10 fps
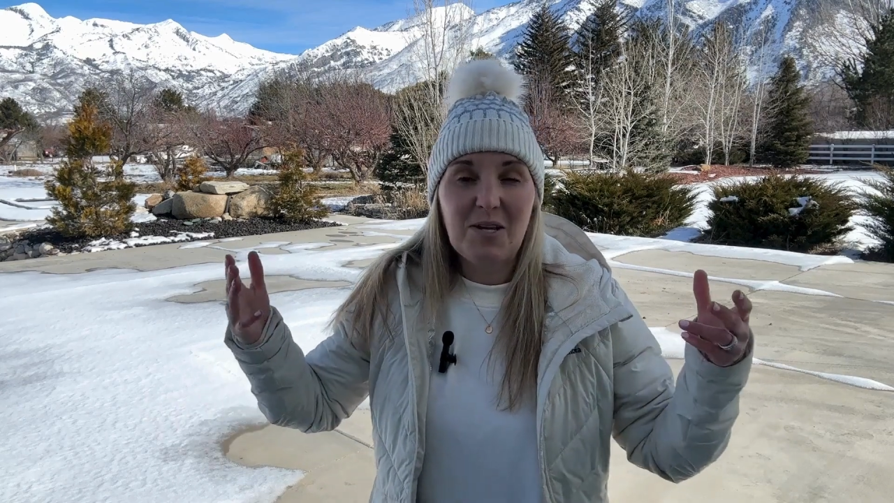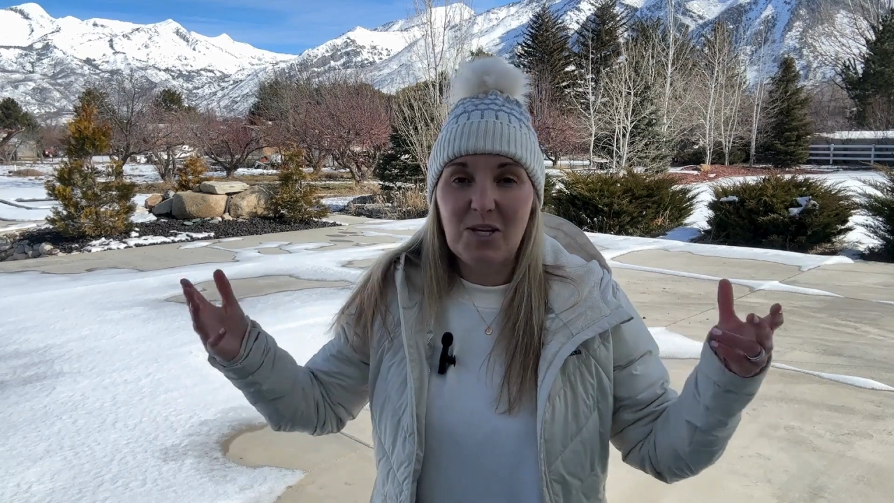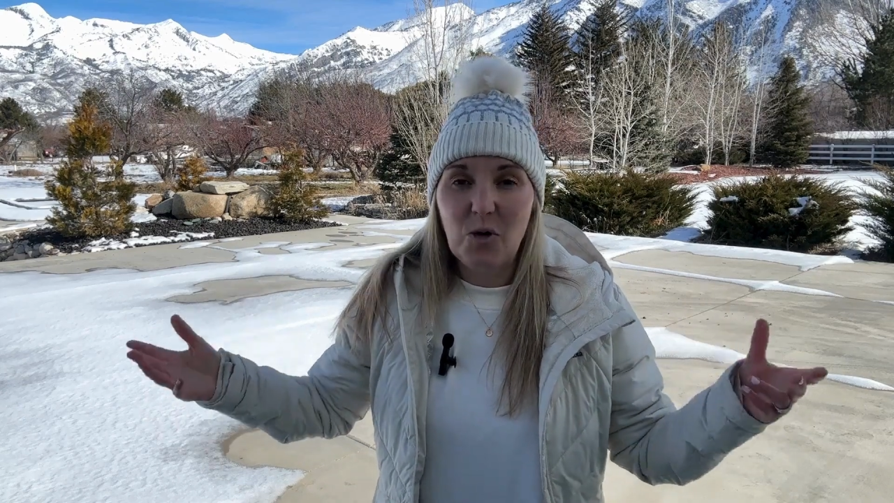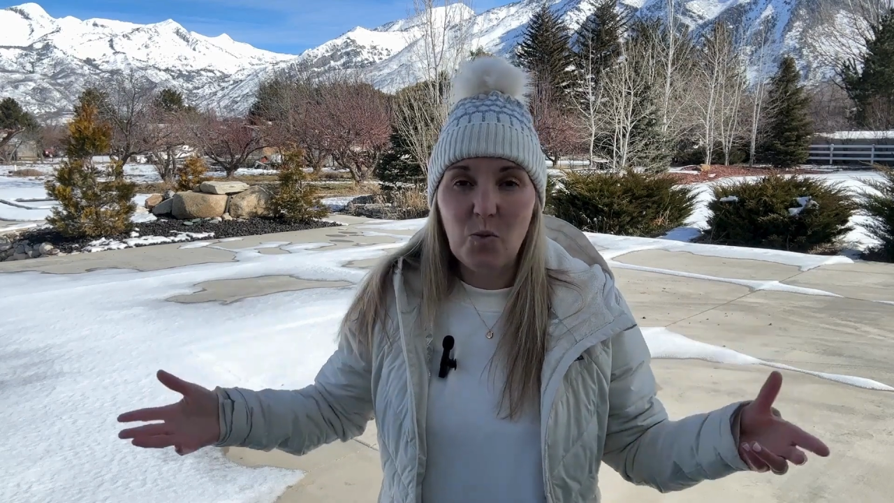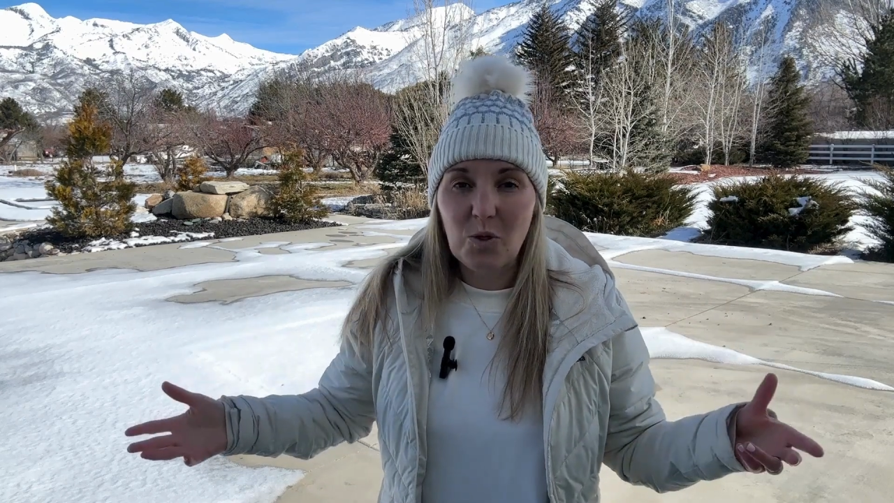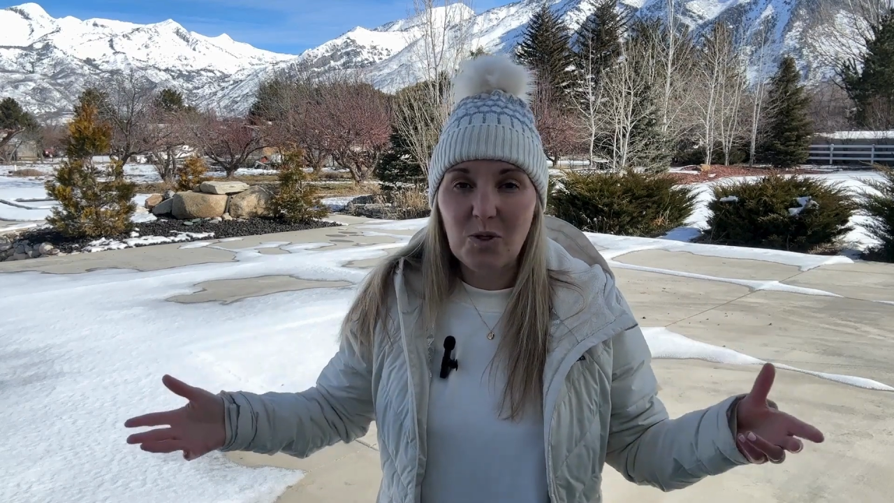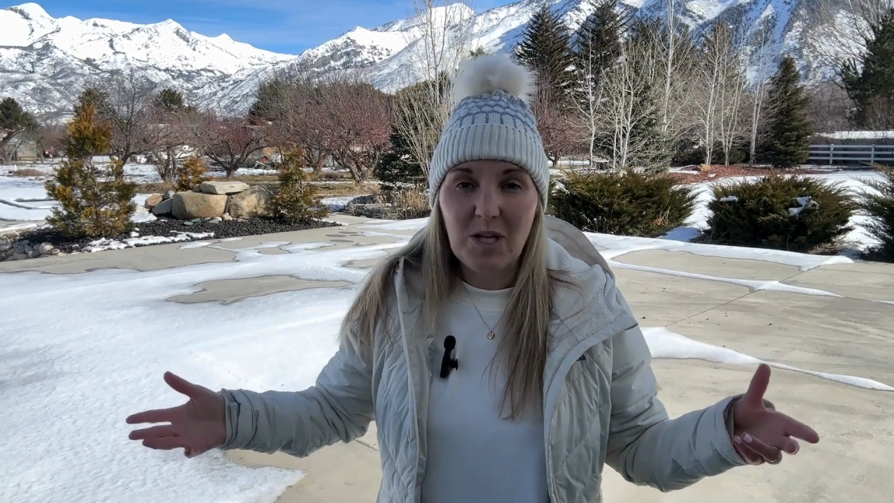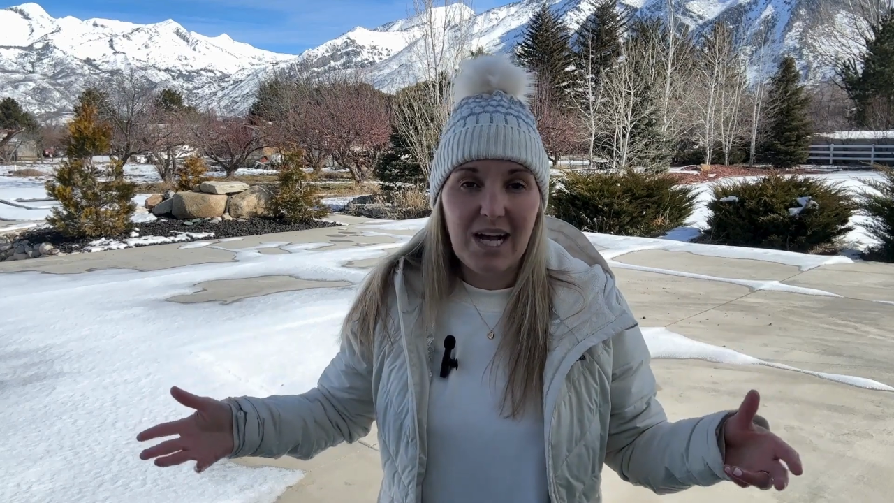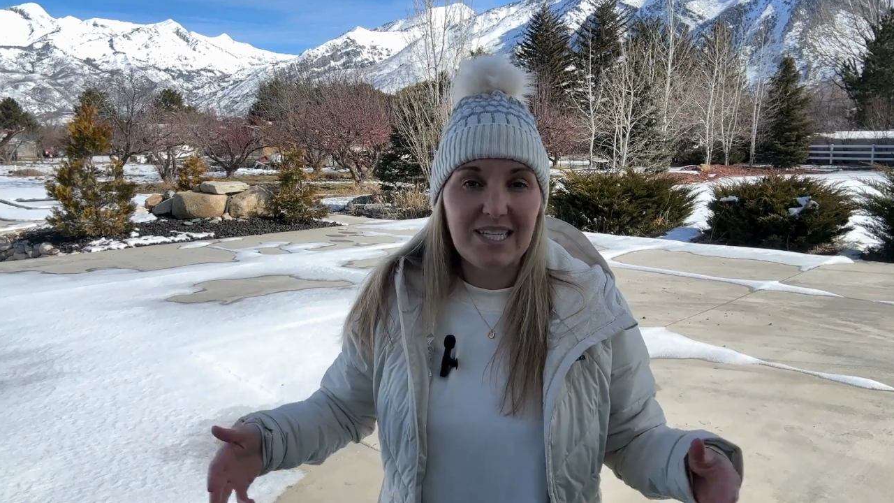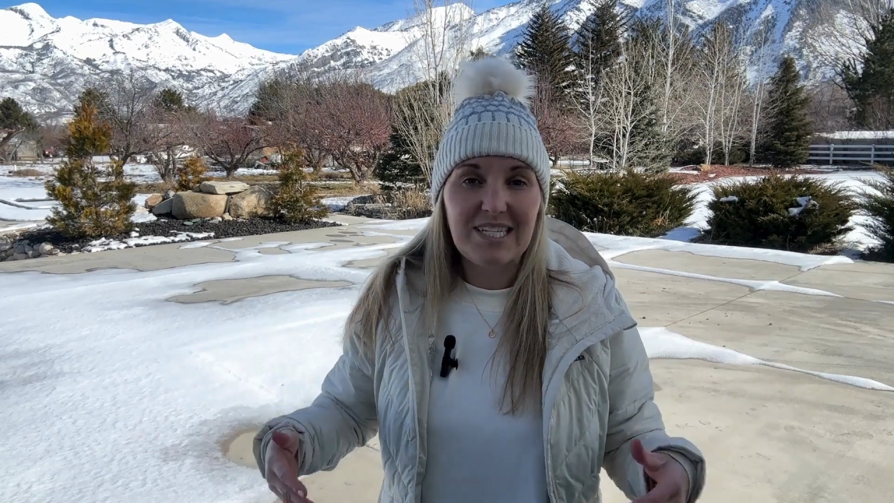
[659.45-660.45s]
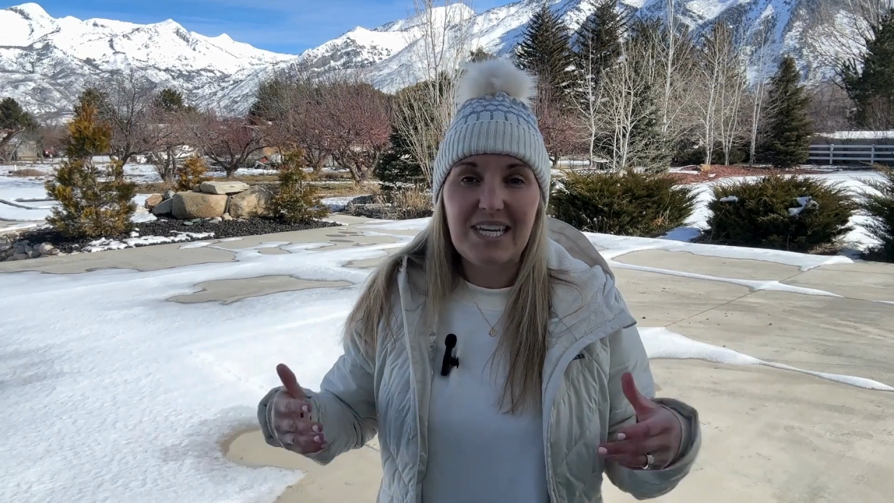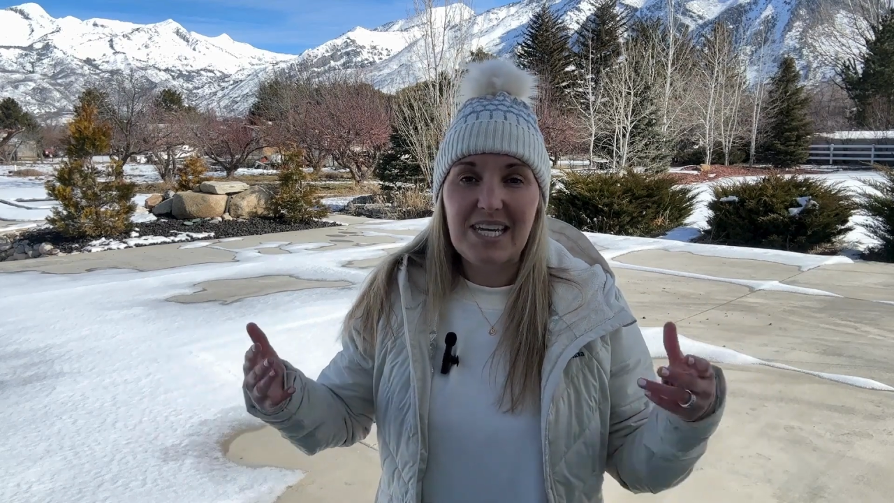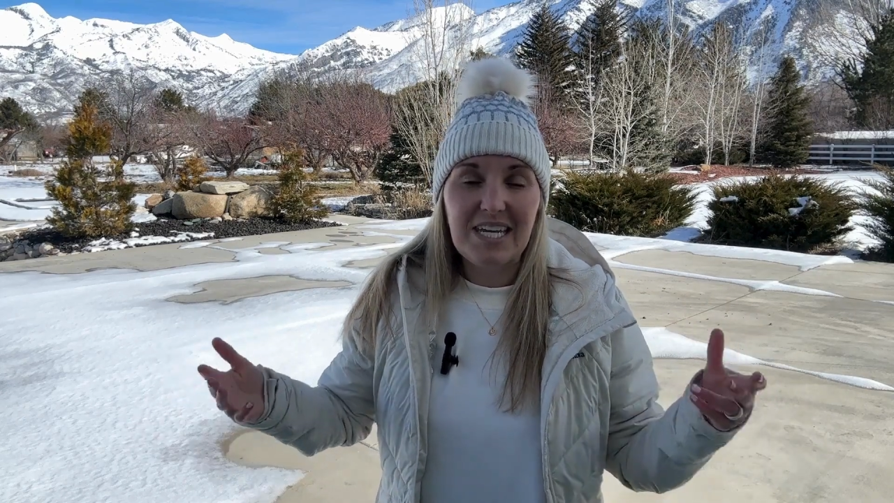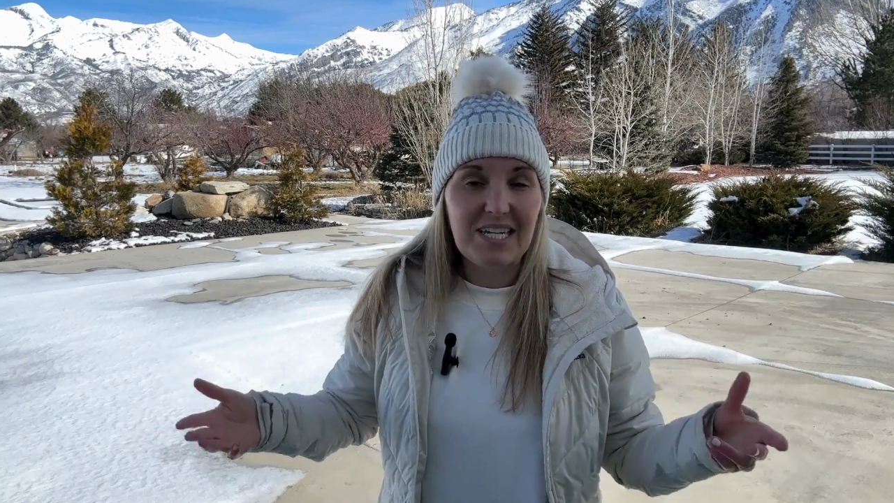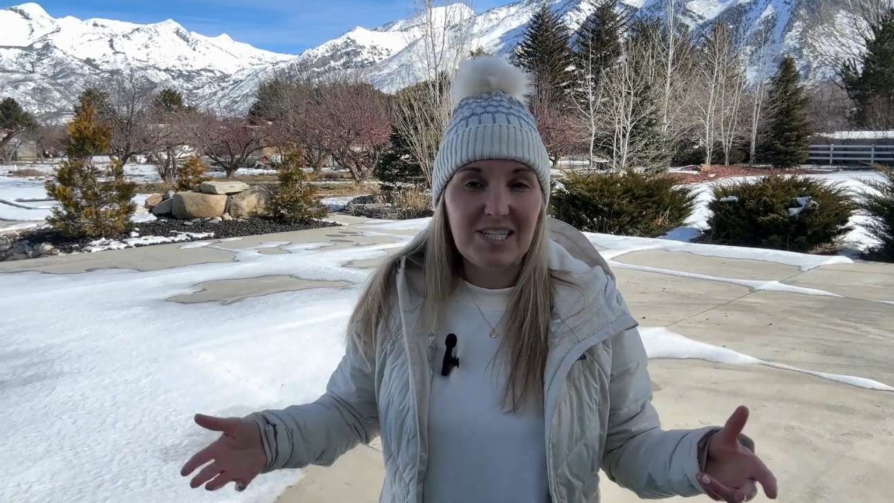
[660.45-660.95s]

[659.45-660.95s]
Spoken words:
world-class skiing